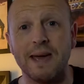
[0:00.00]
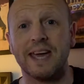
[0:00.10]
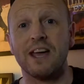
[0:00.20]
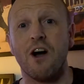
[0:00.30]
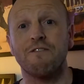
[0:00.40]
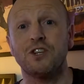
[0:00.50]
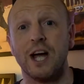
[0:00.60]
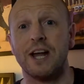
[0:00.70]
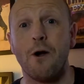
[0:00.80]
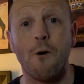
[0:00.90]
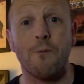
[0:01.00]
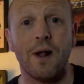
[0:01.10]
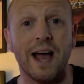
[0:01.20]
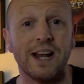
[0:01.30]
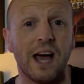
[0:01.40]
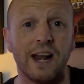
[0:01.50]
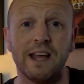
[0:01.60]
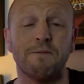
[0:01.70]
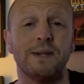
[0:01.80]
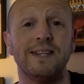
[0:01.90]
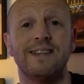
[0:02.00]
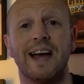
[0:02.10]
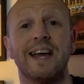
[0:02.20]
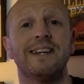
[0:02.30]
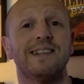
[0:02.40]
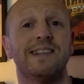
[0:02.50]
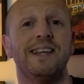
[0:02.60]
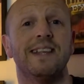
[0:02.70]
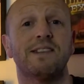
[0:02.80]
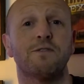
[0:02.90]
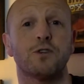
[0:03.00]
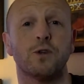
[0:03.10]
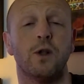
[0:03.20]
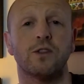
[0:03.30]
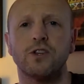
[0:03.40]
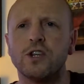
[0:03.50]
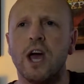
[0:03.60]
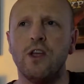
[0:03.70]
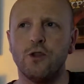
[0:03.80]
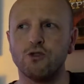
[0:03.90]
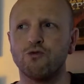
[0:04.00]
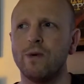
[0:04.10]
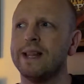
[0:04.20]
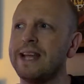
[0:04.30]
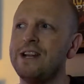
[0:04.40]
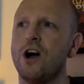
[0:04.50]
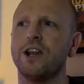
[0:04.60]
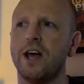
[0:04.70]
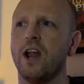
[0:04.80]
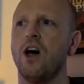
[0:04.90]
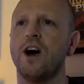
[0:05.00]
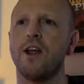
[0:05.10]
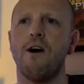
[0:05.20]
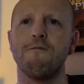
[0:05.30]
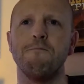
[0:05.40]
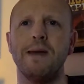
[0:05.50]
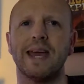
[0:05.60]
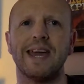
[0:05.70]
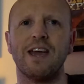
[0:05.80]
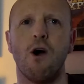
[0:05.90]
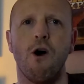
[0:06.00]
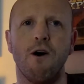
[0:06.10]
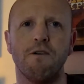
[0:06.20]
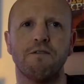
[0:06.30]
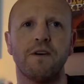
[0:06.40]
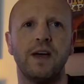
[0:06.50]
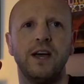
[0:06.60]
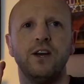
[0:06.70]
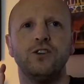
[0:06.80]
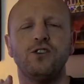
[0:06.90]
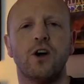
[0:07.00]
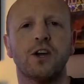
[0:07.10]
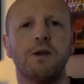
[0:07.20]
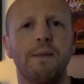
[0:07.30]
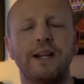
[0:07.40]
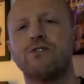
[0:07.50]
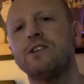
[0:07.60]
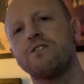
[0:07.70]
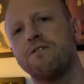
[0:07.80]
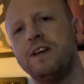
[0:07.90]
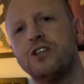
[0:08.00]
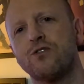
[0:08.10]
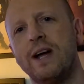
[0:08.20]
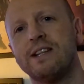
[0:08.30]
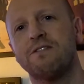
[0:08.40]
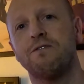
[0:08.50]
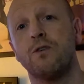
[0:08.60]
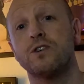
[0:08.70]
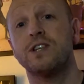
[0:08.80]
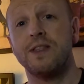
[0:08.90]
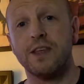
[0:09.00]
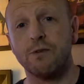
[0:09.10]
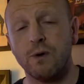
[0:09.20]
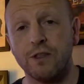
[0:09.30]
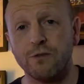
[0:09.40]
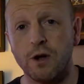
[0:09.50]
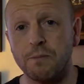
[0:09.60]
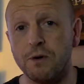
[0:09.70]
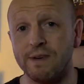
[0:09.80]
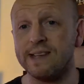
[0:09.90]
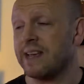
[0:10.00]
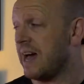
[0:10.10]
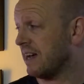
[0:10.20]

Making of China O'Brien, and I have been dying to see this for so long. There's really not a lot of making of documentaries or featurettes for Cynthia Rothrock movies,